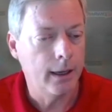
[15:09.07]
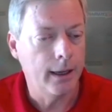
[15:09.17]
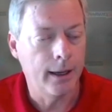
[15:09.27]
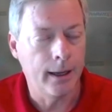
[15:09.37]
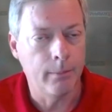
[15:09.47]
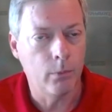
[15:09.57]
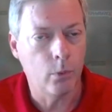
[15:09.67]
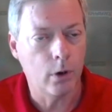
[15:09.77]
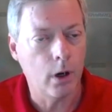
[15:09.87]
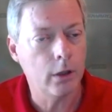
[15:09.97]

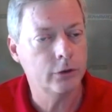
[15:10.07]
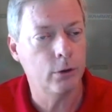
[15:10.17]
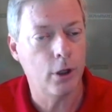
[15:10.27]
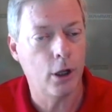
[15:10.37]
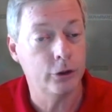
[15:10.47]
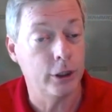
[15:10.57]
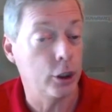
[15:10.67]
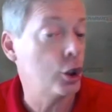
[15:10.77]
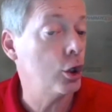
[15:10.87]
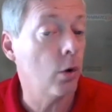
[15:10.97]
We're also
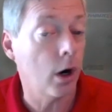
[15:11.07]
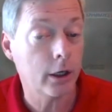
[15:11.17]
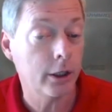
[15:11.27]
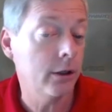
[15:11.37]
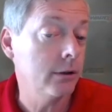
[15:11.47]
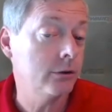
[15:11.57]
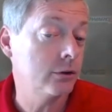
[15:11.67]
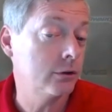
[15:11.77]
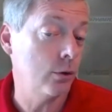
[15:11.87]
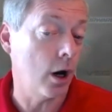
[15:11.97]
launching QR
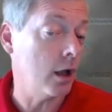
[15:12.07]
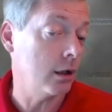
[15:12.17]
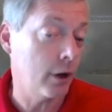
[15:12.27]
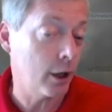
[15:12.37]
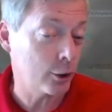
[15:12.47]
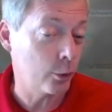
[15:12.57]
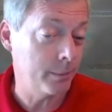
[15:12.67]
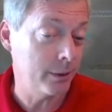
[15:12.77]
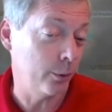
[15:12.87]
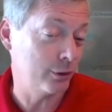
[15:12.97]
codes to all of our
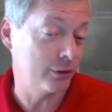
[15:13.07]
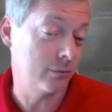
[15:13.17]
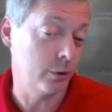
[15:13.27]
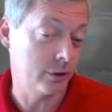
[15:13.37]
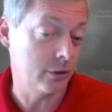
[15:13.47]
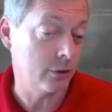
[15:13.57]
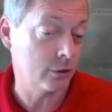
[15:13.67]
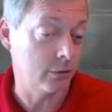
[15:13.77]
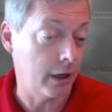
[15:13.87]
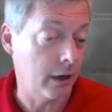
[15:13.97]
equipment, which is
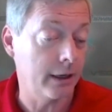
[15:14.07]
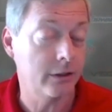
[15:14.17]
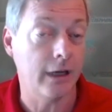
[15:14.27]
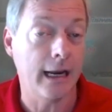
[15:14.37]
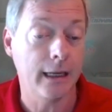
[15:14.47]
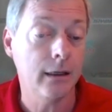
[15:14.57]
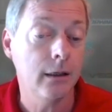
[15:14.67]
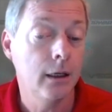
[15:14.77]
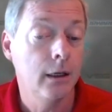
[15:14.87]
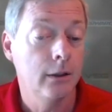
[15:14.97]
also very exciting.
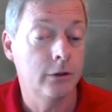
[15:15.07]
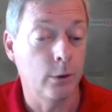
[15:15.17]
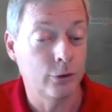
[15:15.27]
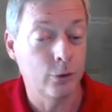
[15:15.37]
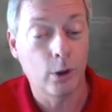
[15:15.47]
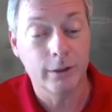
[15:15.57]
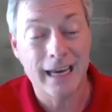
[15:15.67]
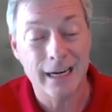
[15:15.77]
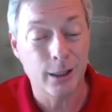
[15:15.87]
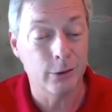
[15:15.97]
So as the world
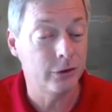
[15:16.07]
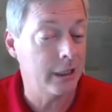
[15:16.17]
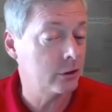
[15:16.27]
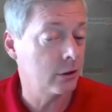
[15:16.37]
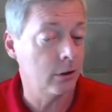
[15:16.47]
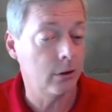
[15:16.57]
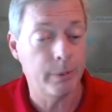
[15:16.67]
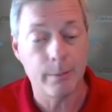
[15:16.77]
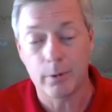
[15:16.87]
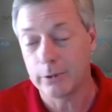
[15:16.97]
kind of goes digital,
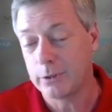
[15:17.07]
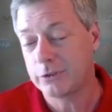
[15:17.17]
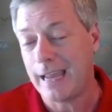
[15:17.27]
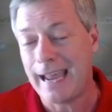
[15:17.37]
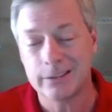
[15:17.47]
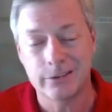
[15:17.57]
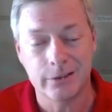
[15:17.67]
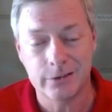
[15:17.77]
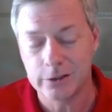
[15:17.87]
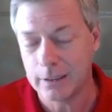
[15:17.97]
people are used to
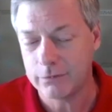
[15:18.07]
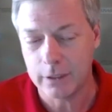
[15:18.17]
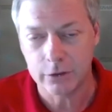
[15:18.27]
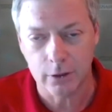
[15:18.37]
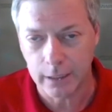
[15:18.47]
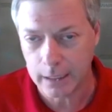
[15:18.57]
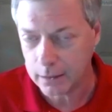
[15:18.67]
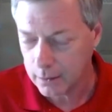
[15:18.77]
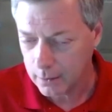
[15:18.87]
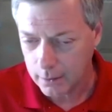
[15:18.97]
accessing stuff
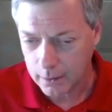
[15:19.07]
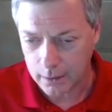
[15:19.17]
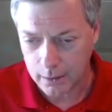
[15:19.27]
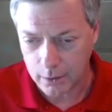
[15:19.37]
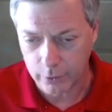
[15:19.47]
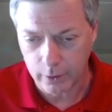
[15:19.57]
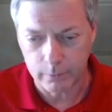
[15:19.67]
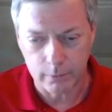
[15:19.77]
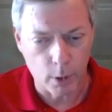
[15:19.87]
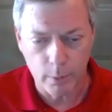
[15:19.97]
digitally on their
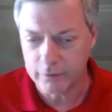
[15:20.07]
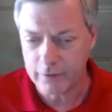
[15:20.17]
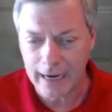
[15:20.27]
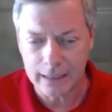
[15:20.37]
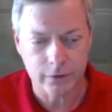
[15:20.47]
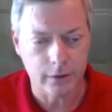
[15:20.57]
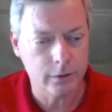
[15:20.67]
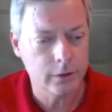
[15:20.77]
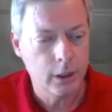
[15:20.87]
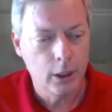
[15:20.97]
mobile
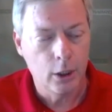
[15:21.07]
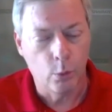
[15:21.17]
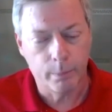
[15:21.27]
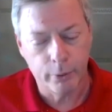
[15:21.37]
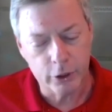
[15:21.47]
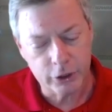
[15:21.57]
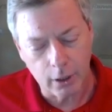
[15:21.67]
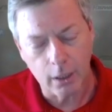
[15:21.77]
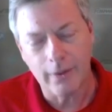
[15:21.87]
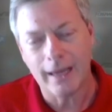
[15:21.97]
devices. We're pushing
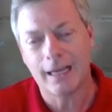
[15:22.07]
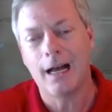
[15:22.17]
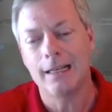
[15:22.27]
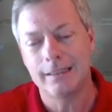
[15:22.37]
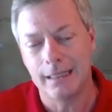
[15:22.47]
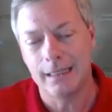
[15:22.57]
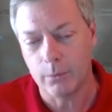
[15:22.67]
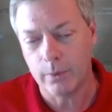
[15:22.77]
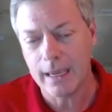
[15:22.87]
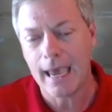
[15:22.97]
all that content
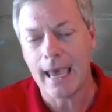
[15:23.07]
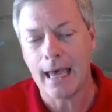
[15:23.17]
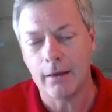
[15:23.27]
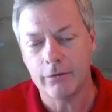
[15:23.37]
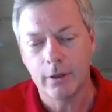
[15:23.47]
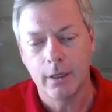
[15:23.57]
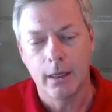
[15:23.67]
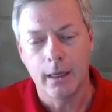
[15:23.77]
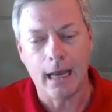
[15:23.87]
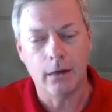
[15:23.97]
that we have
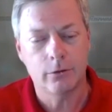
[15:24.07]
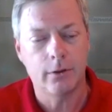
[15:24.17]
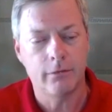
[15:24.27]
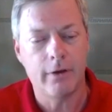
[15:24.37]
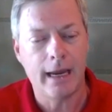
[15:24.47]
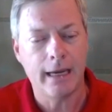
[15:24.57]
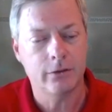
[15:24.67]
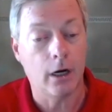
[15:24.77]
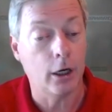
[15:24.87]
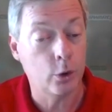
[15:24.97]
out to the
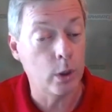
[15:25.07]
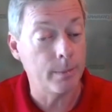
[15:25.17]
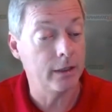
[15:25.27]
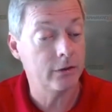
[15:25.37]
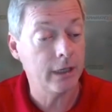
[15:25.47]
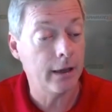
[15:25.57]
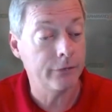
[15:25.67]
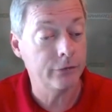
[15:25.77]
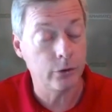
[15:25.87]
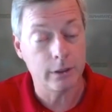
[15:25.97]
device, our equipment
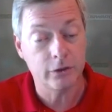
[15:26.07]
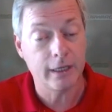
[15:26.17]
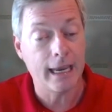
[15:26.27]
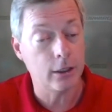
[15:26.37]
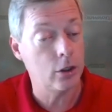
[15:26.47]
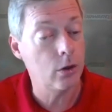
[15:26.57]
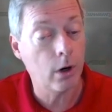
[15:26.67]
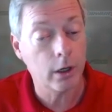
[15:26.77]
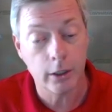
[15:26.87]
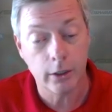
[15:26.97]
itself. So you can scan
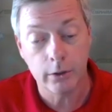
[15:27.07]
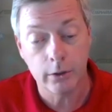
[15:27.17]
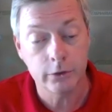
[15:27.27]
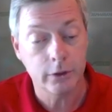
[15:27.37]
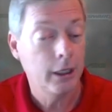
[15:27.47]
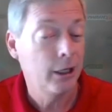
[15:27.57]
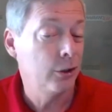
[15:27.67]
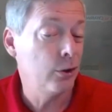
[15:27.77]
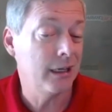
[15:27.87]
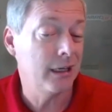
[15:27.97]
QR codes,
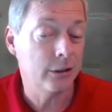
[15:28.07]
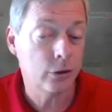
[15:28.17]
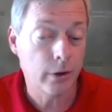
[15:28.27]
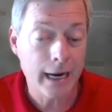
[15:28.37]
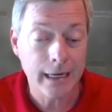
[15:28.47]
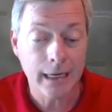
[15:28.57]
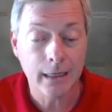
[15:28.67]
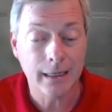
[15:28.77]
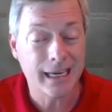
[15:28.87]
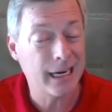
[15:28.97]
you can get
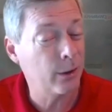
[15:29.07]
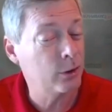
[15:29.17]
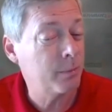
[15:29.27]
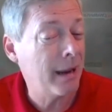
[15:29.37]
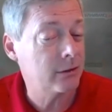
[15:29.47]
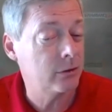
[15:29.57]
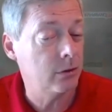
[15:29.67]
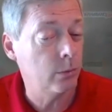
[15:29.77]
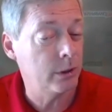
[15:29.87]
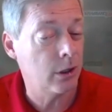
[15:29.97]
training. It kind of goes back
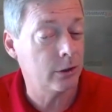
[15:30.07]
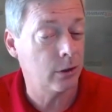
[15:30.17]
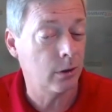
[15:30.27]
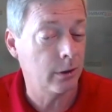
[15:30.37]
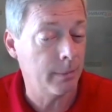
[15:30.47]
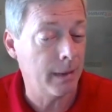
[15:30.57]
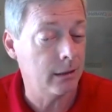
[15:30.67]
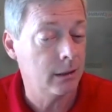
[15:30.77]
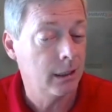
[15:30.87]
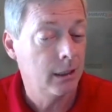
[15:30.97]
to, we talked earlier
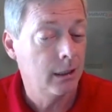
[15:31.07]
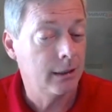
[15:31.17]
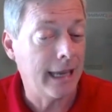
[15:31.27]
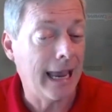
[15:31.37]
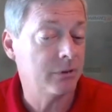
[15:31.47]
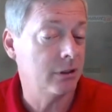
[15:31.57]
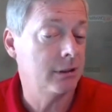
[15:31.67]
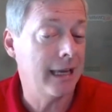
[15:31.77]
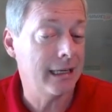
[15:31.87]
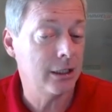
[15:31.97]
about gaps in
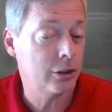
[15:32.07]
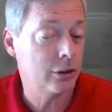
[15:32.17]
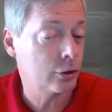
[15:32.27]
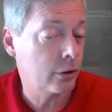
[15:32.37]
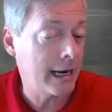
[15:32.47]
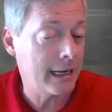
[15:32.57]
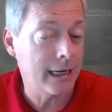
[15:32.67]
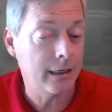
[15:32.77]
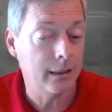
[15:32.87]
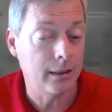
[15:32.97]
technician
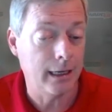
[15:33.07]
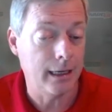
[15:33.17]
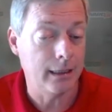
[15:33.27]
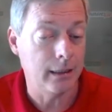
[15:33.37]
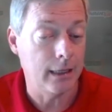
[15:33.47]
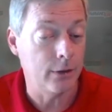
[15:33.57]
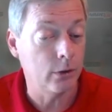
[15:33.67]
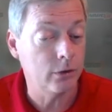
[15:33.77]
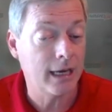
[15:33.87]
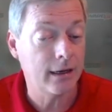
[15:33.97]
training and
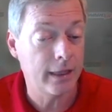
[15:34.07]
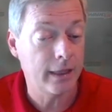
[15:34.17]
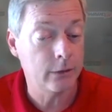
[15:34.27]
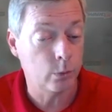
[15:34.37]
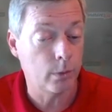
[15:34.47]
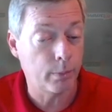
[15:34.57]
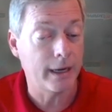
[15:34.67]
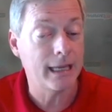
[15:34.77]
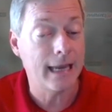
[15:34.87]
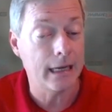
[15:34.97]
those kind of things. We're
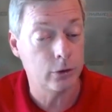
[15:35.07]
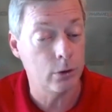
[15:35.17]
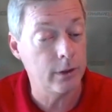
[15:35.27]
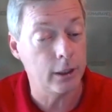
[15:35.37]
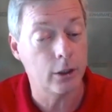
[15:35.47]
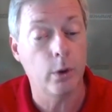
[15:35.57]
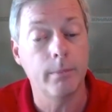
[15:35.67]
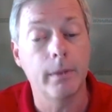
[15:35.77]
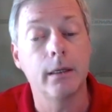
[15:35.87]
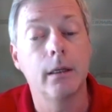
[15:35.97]
bringing that to the
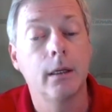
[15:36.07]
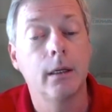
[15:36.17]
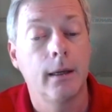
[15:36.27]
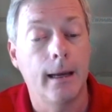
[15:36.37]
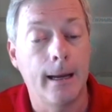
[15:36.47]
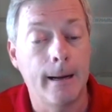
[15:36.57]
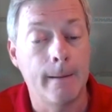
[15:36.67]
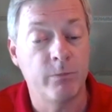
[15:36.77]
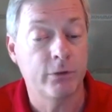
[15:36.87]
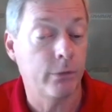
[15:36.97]
equipment
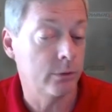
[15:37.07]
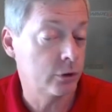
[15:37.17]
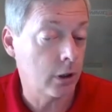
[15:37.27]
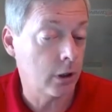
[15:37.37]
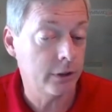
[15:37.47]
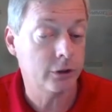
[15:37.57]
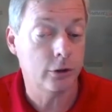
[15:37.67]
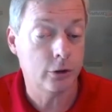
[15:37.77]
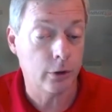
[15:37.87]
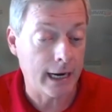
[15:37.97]
from service
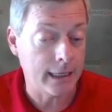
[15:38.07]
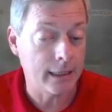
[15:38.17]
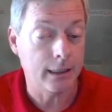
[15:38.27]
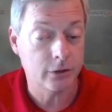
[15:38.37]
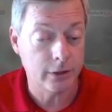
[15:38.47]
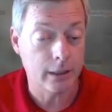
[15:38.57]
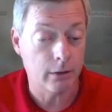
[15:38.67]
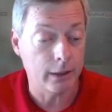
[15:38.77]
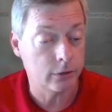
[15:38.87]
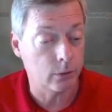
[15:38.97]
to training, et cetera,
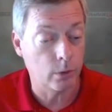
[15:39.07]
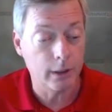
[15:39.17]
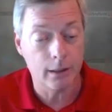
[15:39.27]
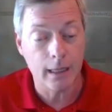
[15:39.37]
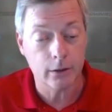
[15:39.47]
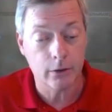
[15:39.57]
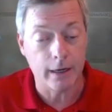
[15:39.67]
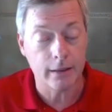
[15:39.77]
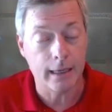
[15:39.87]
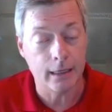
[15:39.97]
right? So really a lot of
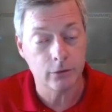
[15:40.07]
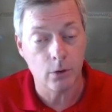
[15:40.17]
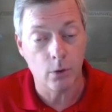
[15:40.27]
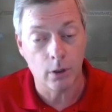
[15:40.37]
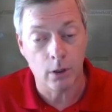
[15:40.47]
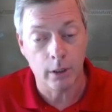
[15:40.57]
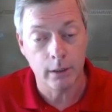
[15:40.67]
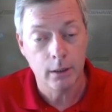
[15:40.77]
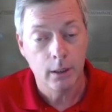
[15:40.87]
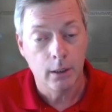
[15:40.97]
great things going
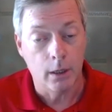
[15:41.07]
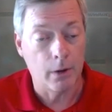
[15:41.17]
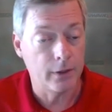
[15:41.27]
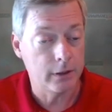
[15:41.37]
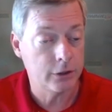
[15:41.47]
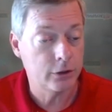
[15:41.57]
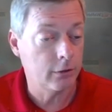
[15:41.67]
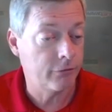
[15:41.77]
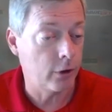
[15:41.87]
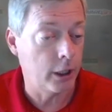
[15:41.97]
on around the
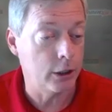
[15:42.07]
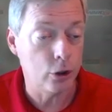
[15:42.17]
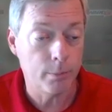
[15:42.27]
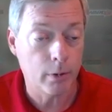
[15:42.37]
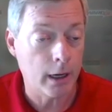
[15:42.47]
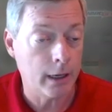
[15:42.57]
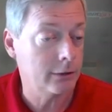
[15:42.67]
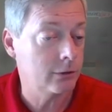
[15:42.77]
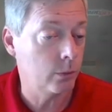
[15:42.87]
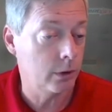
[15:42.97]
digital front, new
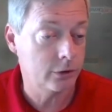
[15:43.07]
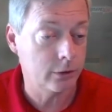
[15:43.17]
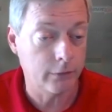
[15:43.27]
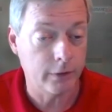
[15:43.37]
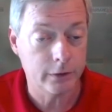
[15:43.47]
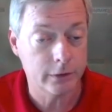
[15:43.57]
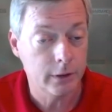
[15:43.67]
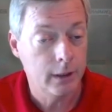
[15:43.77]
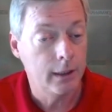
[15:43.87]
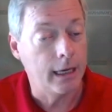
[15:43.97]
products, will service,
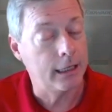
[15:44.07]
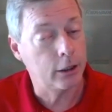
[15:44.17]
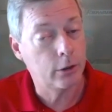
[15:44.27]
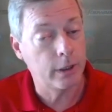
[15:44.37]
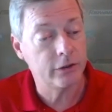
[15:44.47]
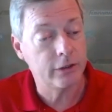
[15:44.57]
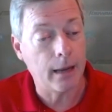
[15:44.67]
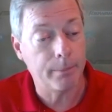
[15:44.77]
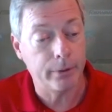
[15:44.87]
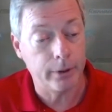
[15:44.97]
and increased
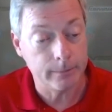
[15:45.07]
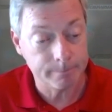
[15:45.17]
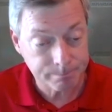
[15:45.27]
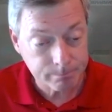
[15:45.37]
output.